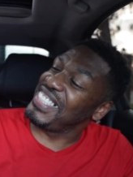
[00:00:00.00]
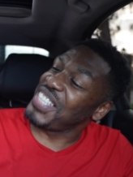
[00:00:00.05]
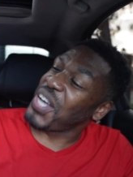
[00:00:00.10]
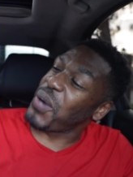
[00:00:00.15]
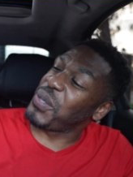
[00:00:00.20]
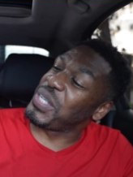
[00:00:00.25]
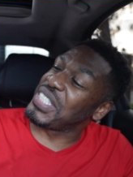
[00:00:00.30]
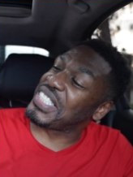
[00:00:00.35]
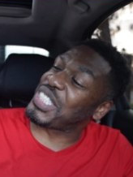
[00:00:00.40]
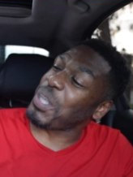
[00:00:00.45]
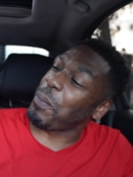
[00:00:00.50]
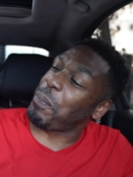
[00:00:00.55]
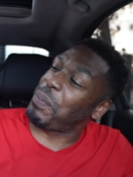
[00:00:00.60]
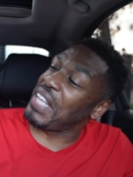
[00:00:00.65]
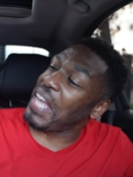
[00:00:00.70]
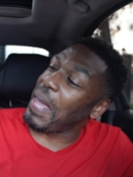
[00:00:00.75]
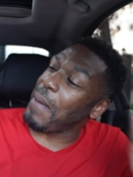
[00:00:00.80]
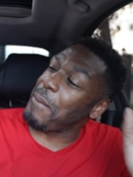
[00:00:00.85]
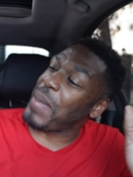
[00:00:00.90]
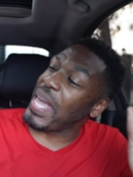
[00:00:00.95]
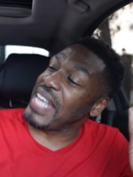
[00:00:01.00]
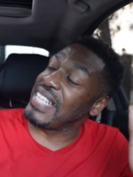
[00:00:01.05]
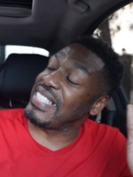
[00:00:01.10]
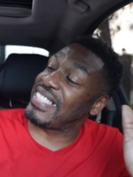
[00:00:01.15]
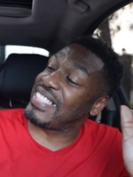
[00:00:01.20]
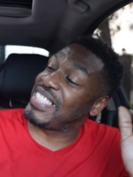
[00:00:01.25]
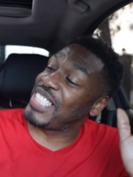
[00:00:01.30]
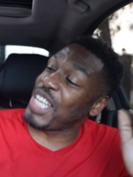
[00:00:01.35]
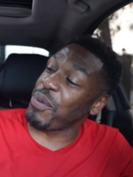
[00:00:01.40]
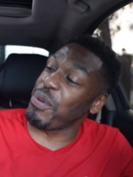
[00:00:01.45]
Yo, this is a
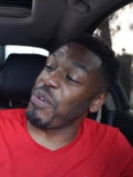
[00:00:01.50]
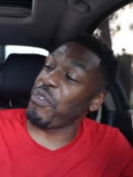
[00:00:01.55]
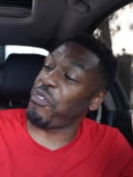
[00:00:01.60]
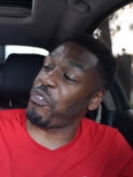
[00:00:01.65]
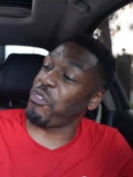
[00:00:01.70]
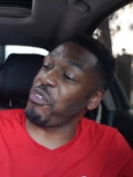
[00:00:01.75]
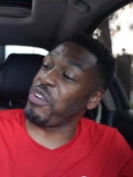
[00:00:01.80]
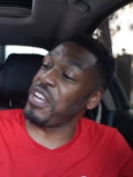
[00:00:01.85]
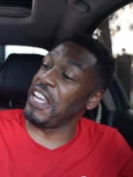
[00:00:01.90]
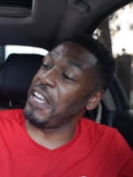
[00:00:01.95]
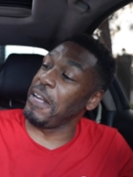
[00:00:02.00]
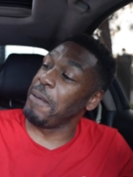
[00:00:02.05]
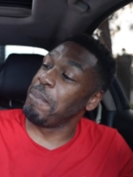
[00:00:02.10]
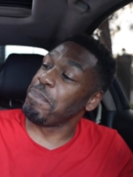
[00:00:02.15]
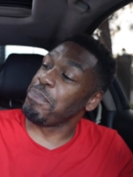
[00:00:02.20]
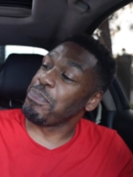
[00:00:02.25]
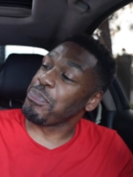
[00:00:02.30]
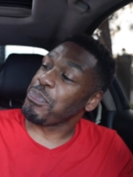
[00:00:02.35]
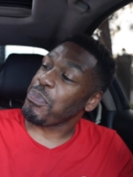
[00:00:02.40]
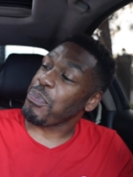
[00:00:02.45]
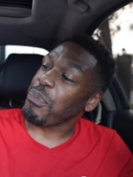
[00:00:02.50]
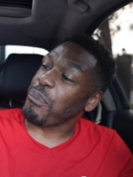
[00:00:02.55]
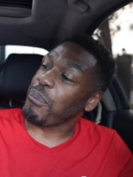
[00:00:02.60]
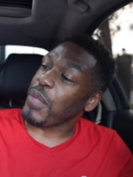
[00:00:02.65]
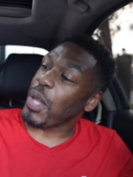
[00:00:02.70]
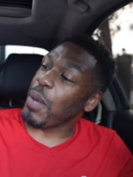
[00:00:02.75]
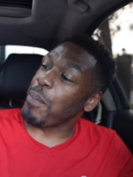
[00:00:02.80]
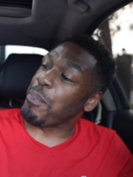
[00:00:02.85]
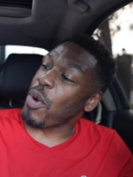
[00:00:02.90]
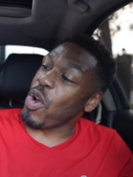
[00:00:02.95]
plant-based, dairy-free
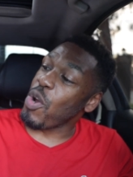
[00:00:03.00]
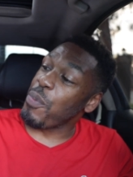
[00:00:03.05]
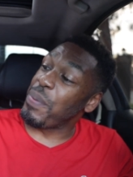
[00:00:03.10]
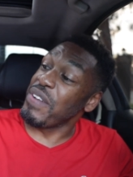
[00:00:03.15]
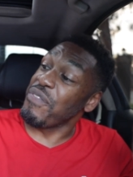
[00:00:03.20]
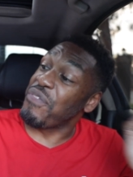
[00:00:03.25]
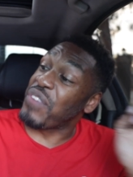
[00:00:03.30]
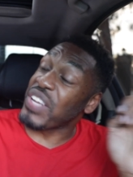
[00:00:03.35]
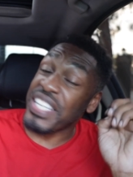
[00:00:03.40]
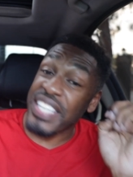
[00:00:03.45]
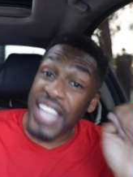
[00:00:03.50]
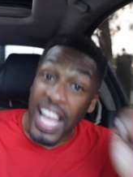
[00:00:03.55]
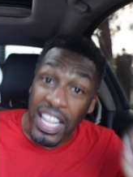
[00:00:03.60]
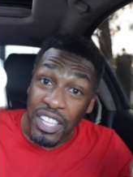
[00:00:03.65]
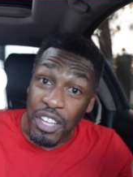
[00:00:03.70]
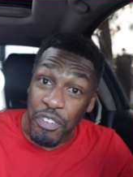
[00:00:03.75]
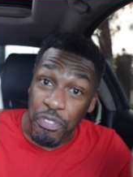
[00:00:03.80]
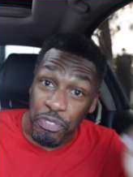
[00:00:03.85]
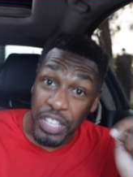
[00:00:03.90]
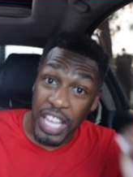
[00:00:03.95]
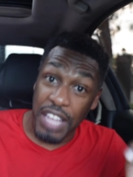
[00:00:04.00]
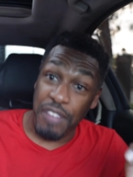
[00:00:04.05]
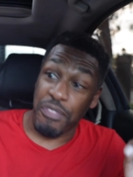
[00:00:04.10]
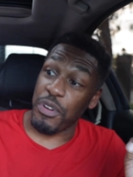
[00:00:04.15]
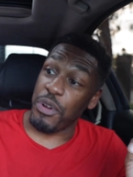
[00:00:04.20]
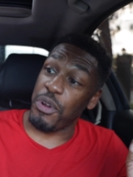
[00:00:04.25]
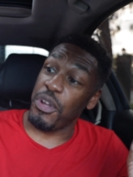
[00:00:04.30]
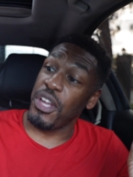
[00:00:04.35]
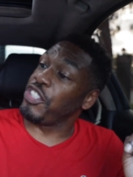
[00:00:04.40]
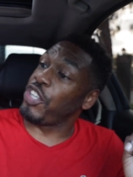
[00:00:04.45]
bourbon vanilla
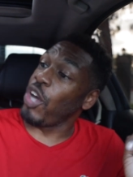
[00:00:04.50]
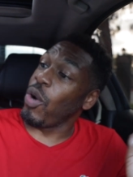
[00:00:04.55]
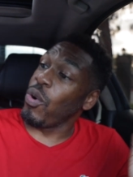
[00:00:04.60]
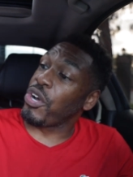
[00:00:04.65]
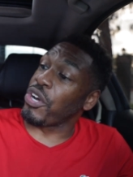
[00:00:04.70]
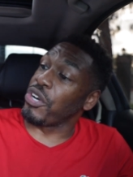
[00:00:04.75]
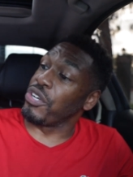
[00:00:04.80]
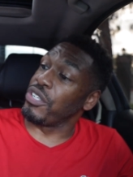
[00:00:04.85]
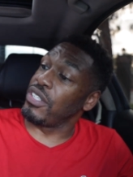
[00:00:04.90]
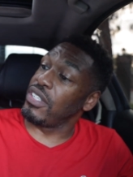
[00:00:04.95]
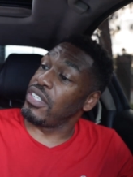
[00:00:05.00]
flavor yogurt.